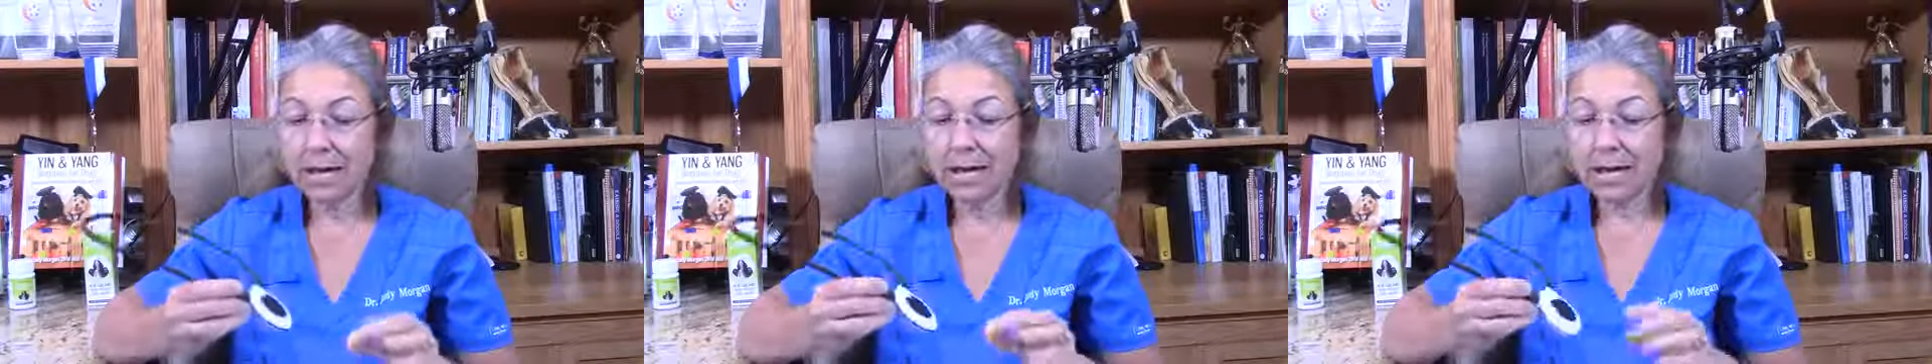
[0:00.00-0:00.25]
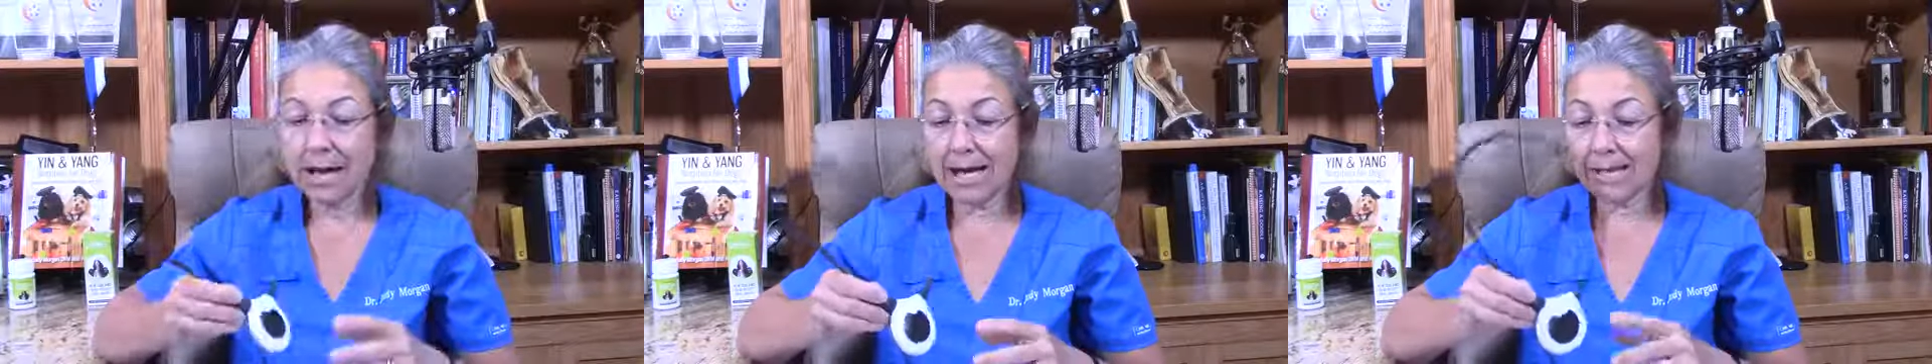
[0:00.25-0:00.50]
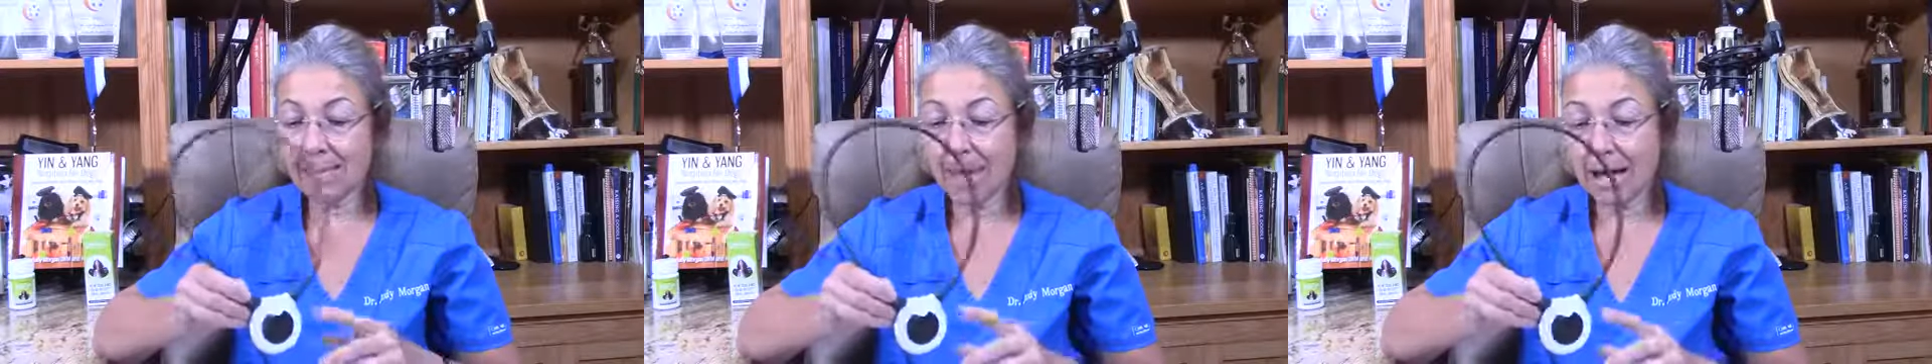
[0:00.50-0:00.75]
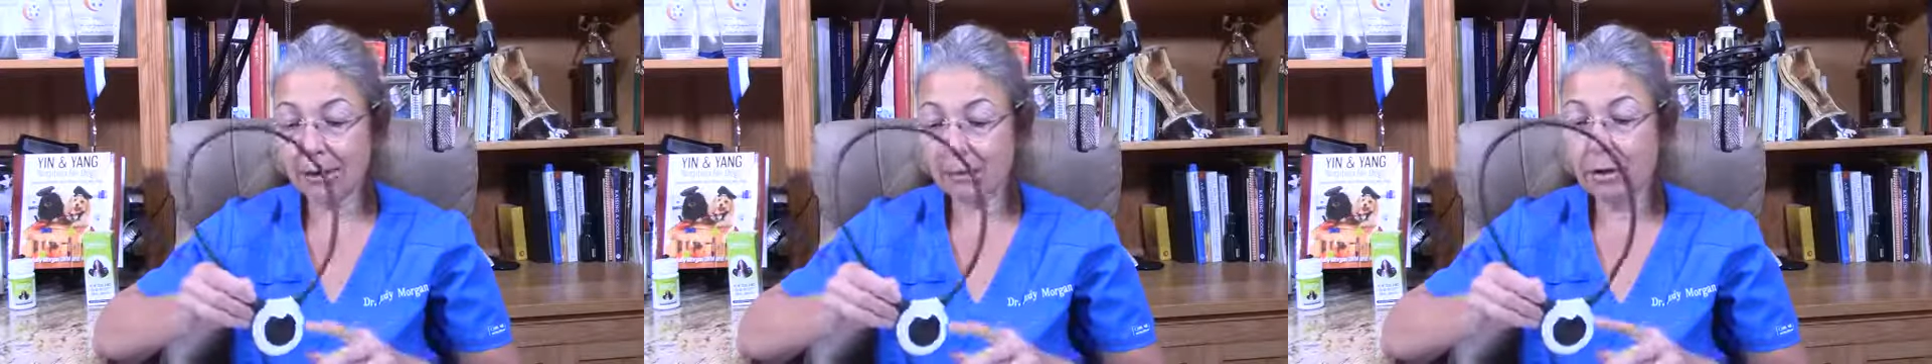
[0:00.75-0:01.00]
It has a
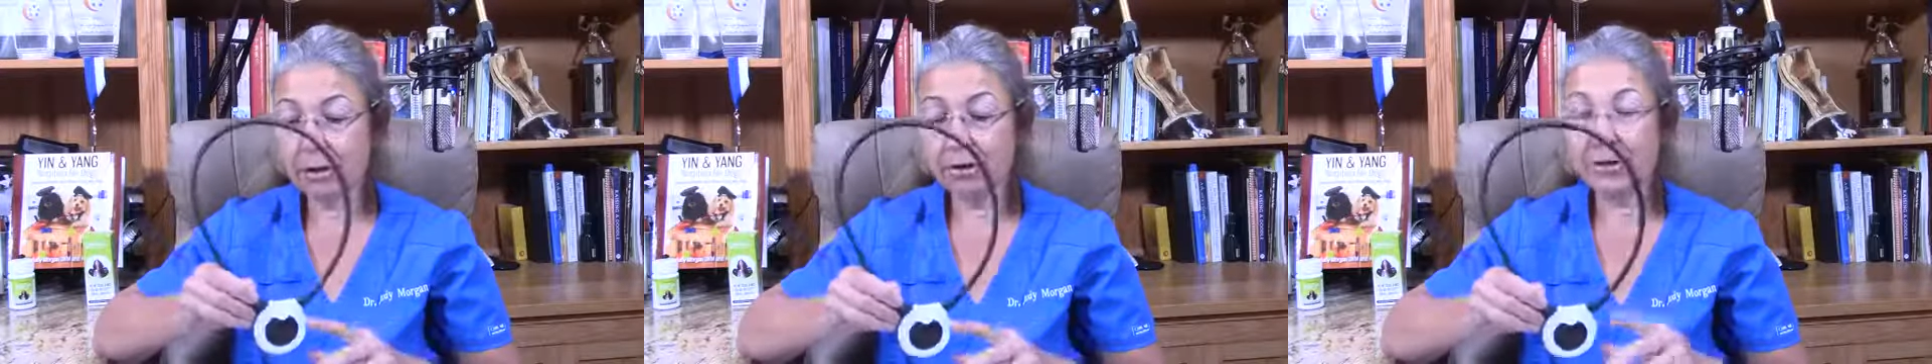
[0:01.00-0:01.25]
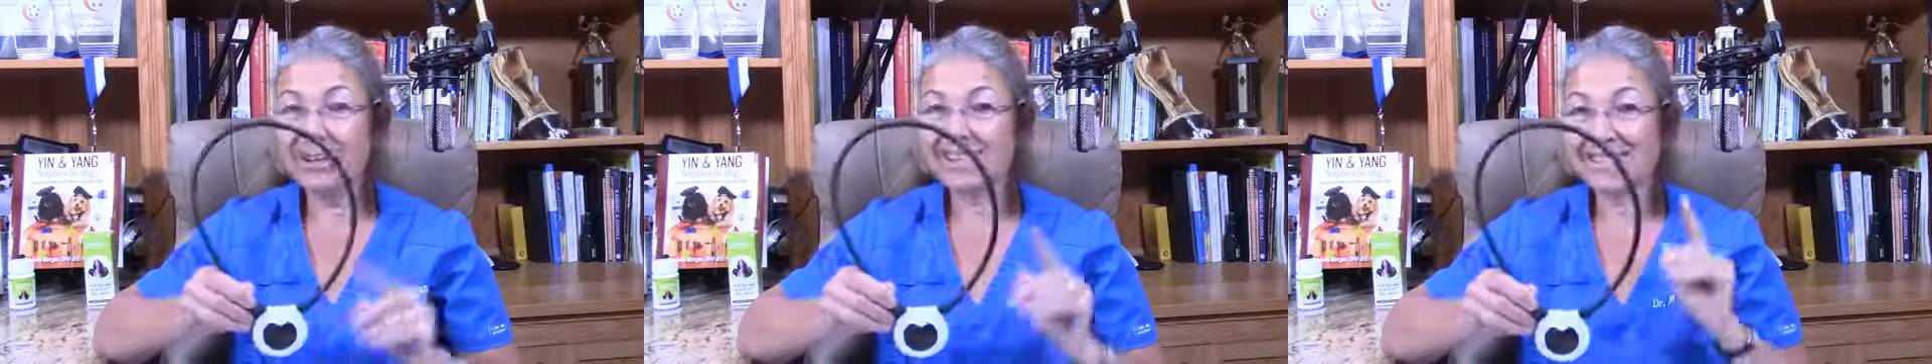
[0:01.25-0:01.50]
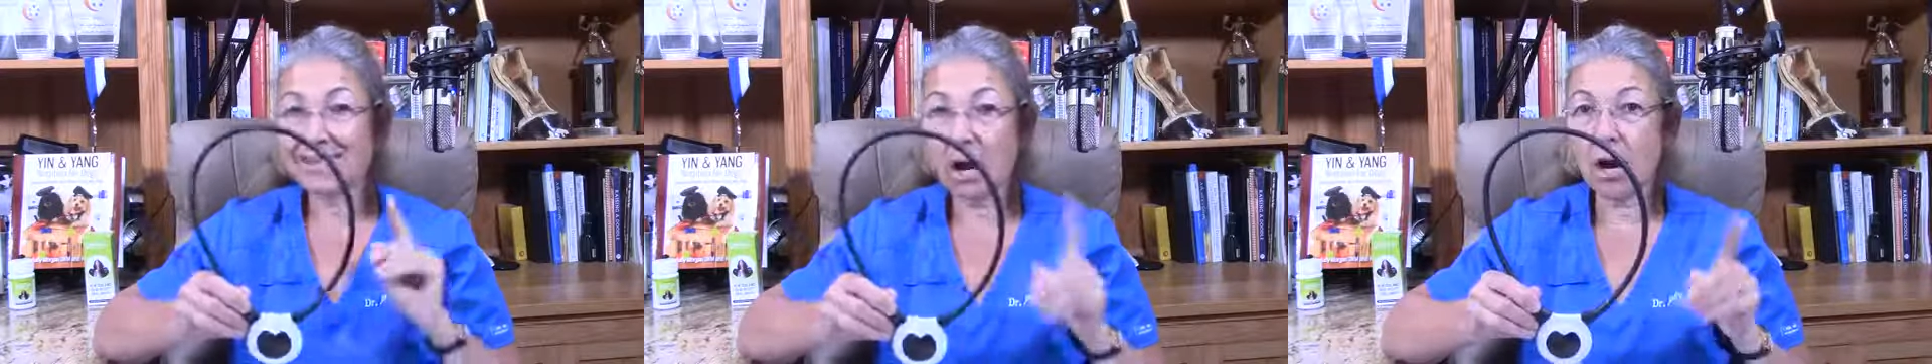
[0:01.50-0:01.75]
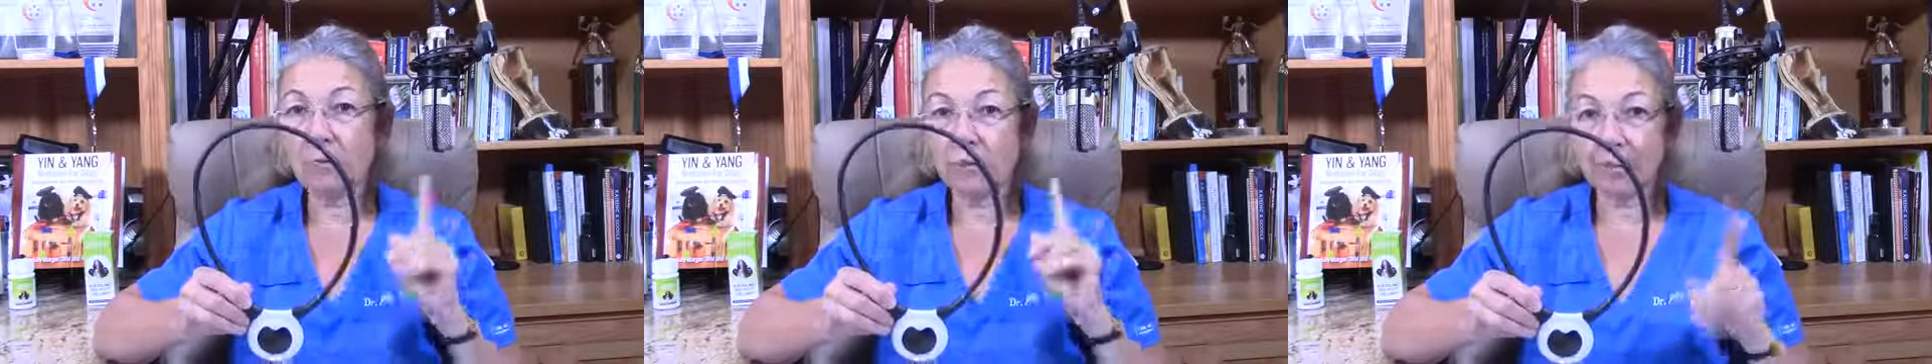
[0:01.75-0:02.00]
battery in there that is
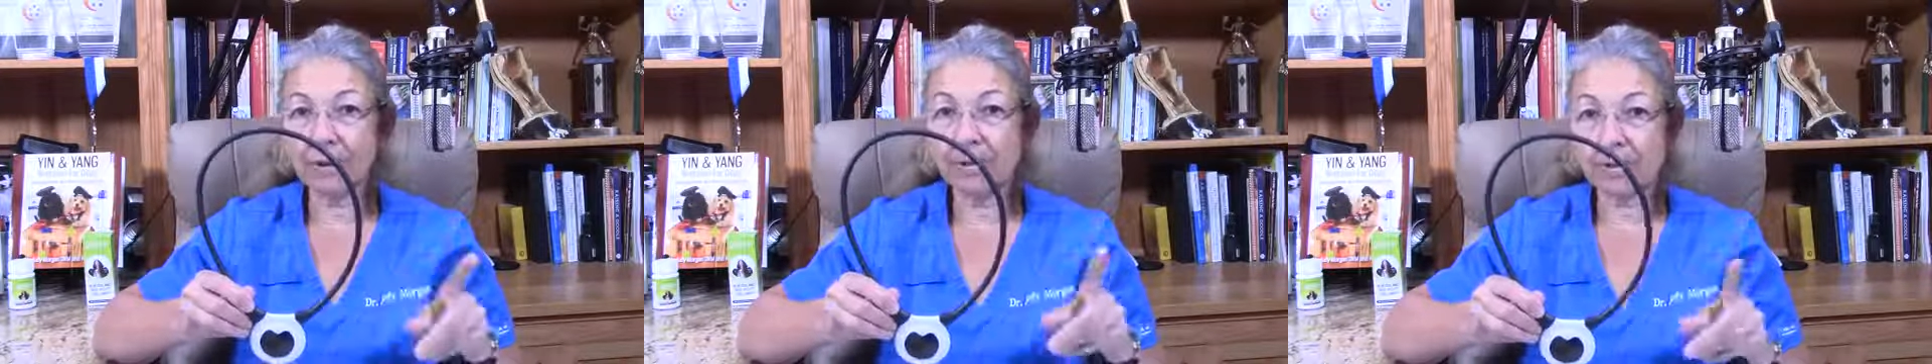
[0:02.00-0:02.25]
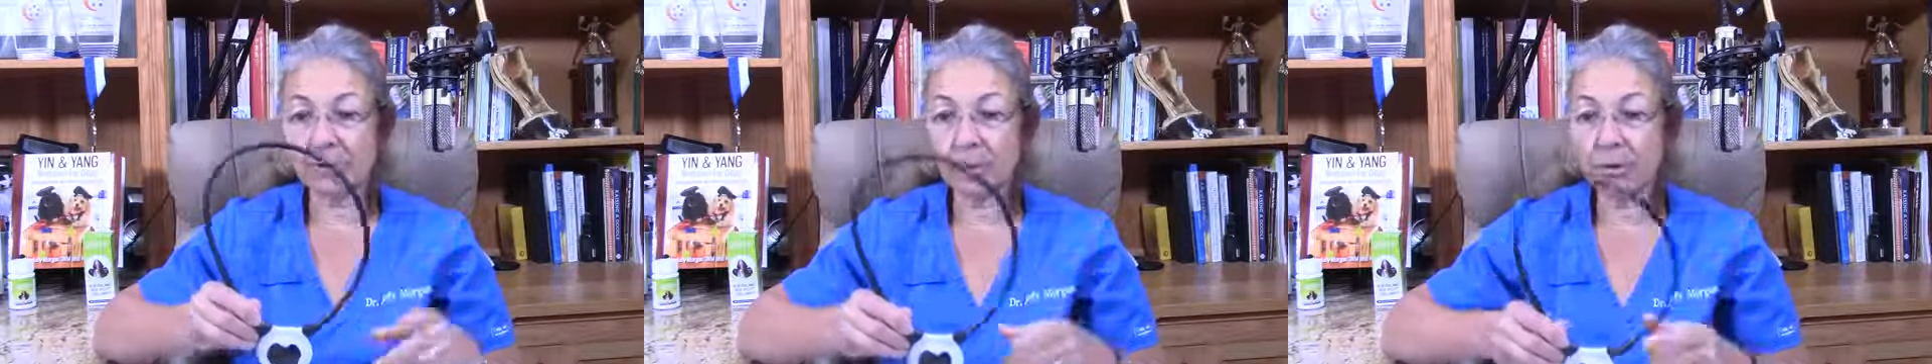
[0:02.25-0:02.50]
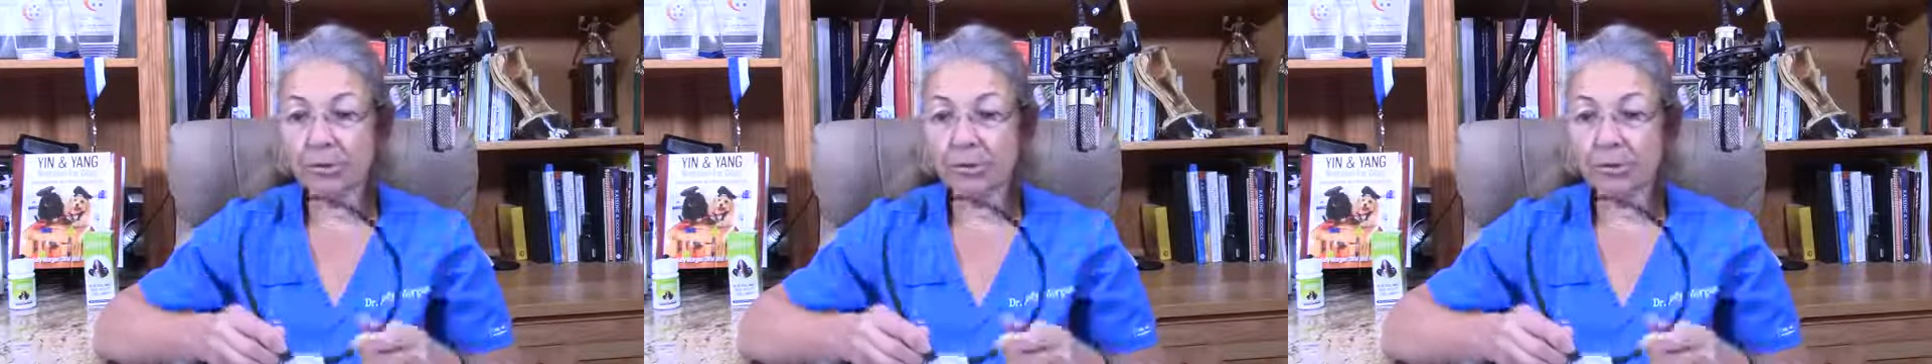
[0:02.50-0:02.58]
not replaceable.